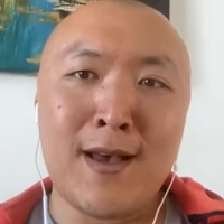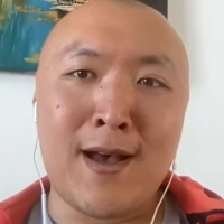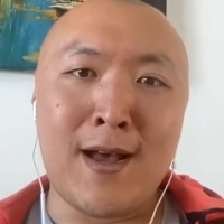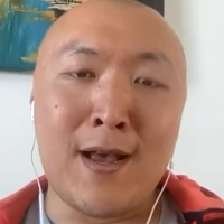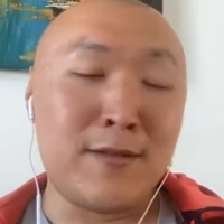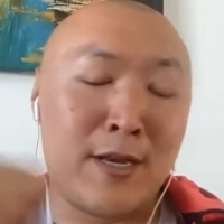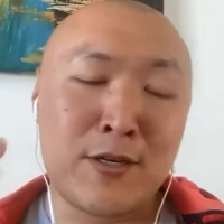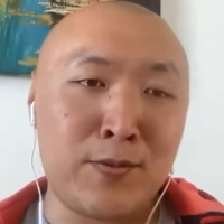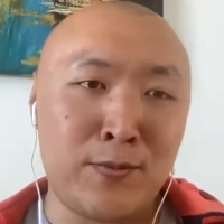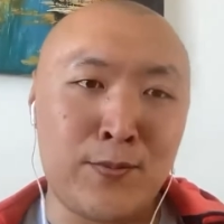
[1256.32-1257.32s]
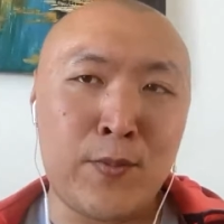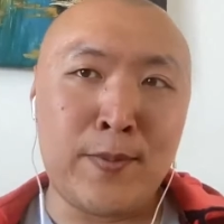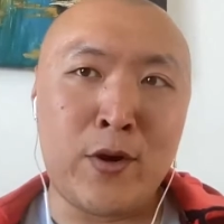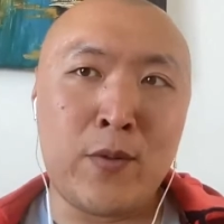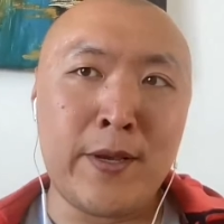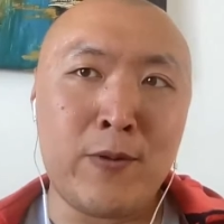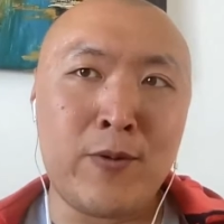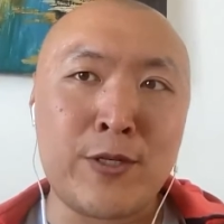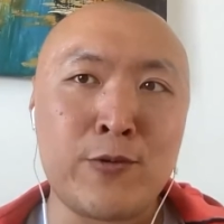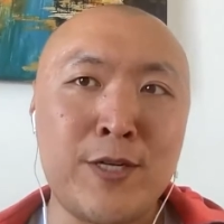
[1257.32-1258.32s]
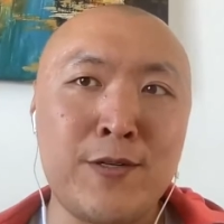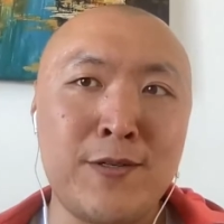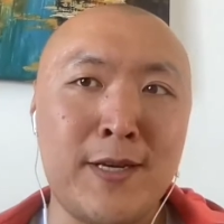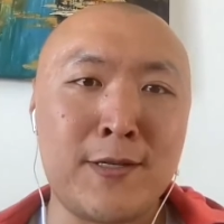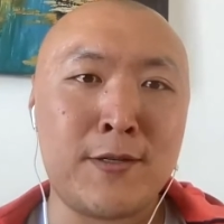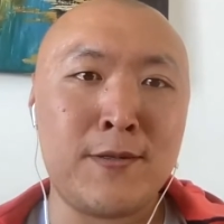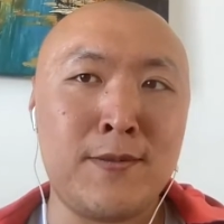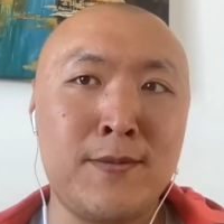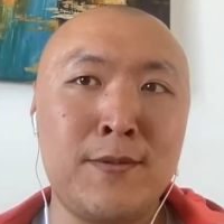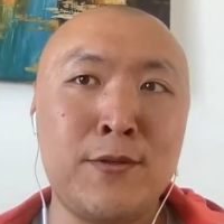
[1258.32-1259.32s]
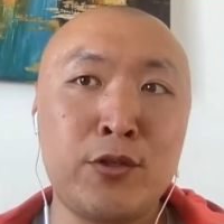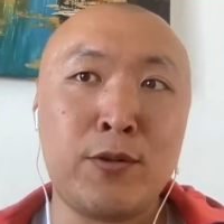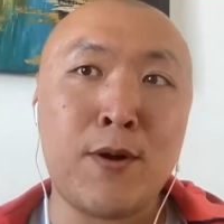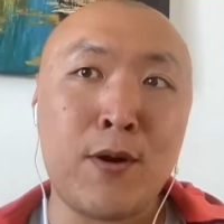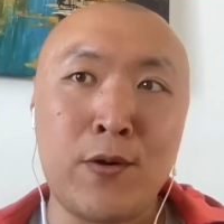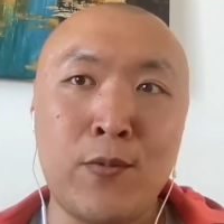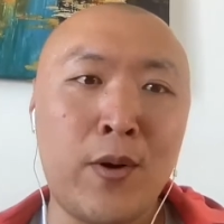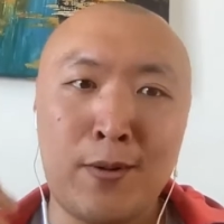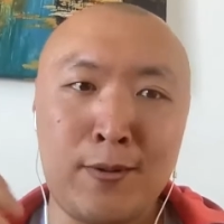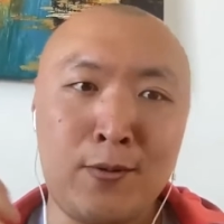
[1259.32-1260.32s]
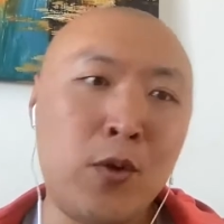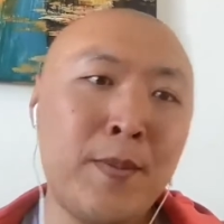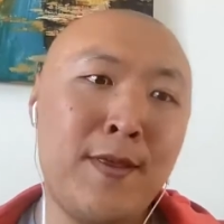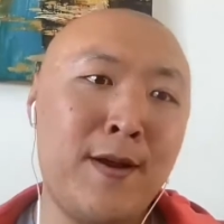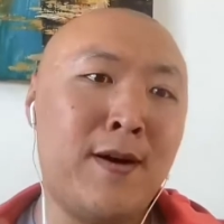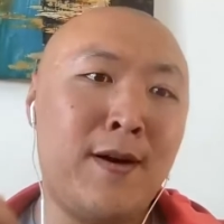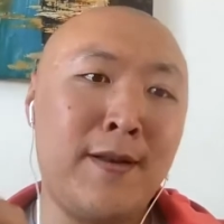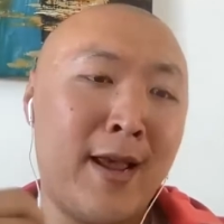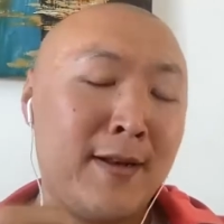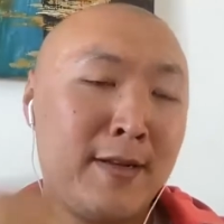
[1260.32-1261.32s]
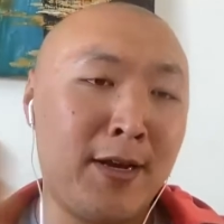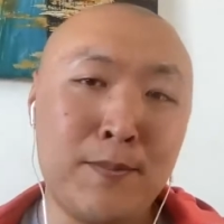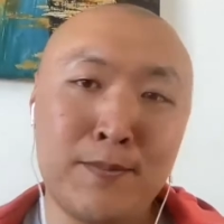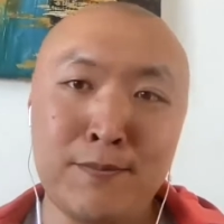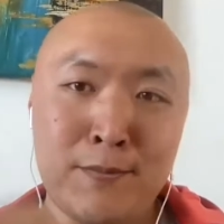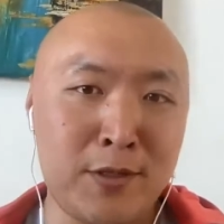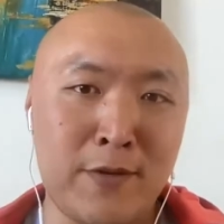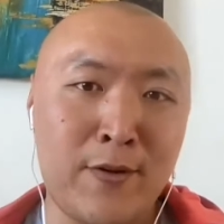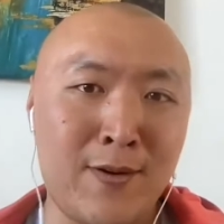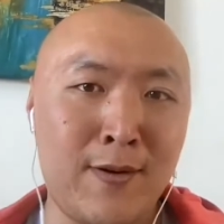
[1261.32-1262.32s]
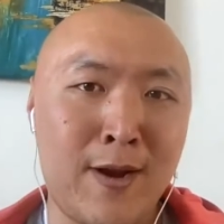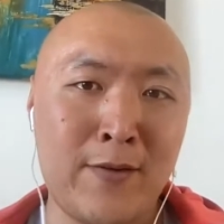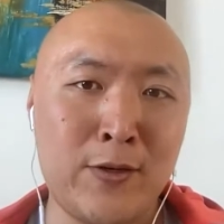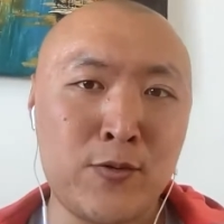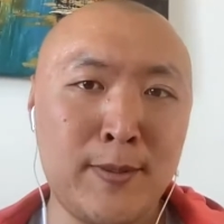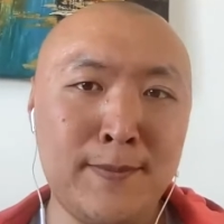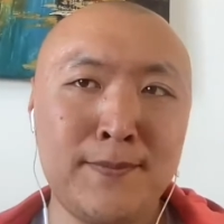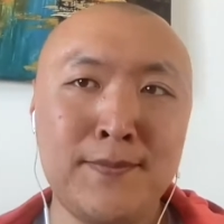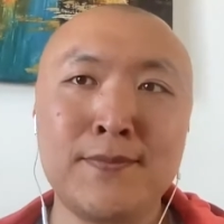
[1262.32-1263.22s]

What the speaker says: There will be a registration section tomorrow where we'll be there on hand to help, just if you're having trouble.